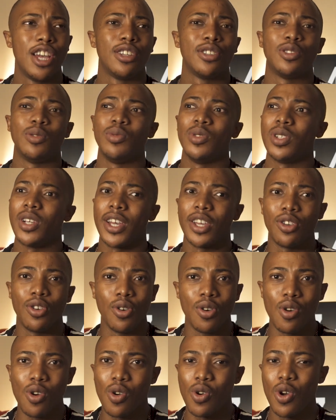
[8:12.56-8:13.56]
to be like,
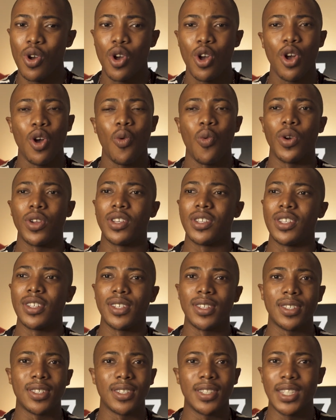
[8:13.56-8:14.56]
yo, what
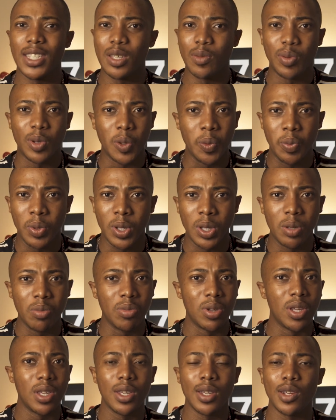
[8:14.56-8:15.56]
does DPP
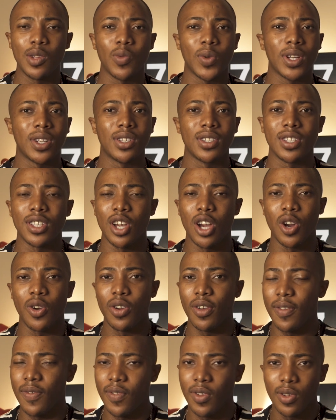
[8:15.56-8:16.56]
mean? What does
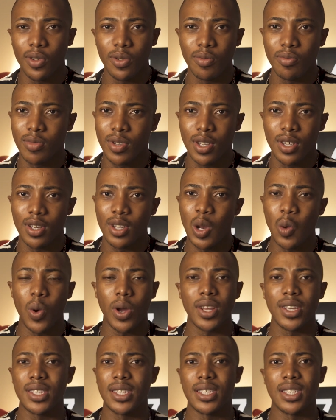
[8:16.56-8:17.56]
RFL mean?
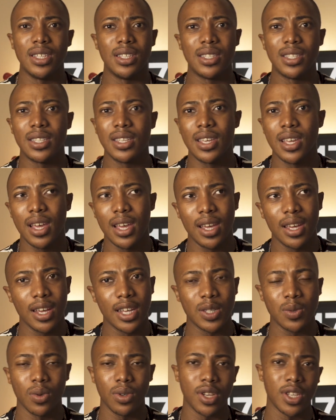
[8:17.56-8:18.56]
What is
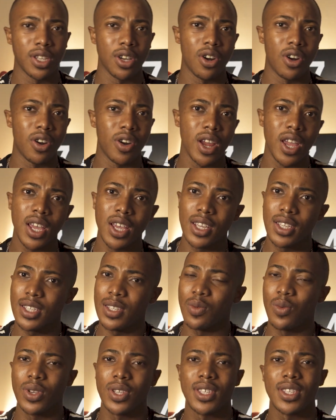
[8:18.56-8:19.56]
CTX? What is
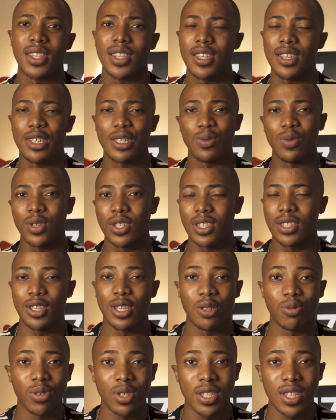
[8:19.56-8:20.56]
RS? What's this? What's
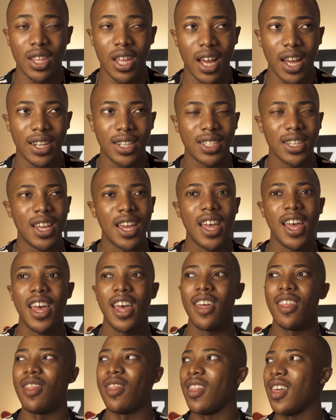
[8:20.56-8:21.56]
this? What's that?
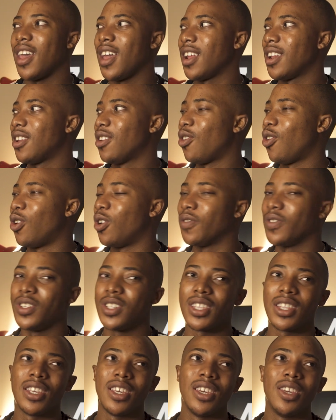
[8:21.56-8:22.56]
Then
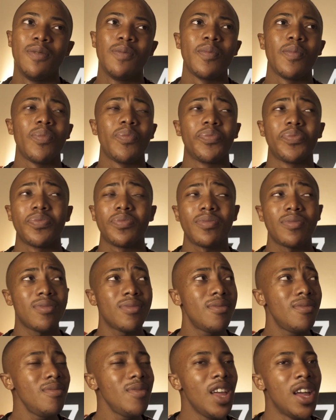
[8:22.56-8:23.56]
obviously
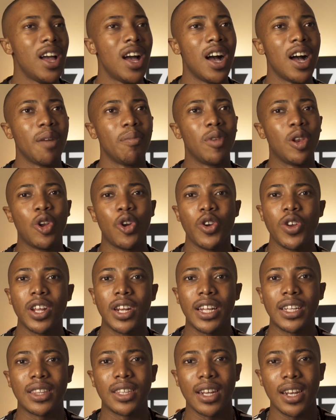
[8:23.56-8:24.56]
learning
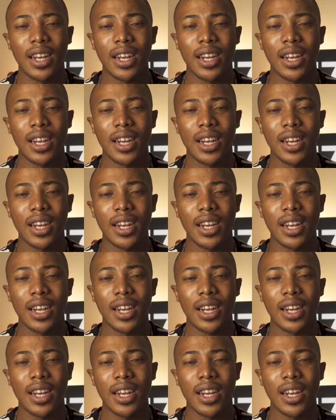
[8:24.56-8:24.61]
like the